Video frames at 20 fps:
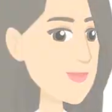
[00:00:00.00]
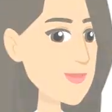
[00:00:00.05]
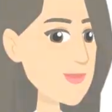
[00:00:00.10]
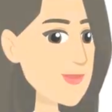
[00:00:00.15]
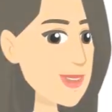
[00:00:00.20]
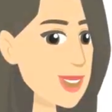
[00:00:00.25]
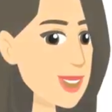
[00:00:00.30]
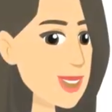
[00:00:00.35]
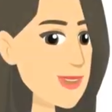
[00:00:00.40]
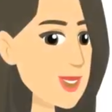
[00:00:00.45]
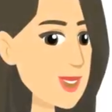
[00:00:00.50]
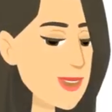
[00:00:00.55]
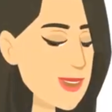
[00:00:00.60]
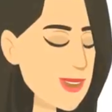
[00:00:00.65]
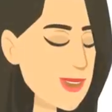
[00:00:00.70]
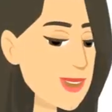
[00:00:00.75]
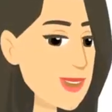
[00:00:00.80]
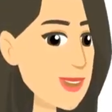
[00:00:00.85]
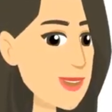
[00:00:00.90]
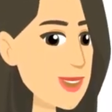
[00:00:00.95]
Start
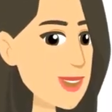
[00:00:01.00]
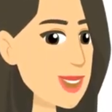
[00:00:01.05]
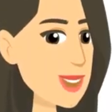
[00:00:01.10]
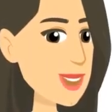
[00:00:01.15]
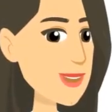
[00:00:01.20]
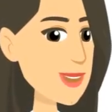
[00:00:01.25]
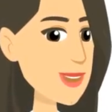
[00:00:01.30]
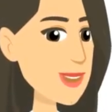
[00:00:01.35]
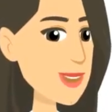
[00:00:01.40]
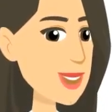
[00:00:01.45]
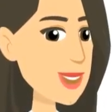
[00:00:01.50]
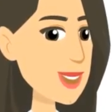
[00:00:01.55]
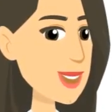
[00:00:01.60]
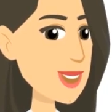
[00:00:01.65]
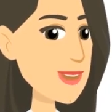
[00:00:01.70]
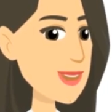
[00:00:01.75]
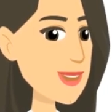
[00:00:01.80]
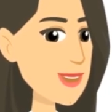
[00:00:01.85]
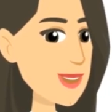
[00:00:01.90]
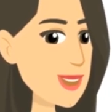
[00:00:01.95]
slowly with simple
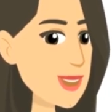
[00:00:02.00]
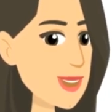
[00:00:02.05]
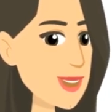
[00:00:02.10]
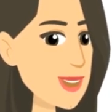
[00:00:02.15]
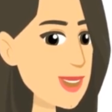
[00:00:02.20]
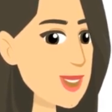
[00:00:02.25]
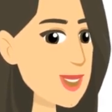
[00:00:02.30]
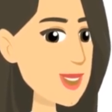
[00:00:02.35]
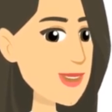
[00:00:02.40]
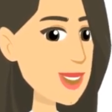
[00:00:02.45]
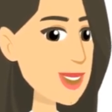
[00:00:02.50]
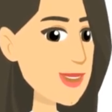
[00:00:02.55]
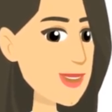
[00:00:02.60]
processes to build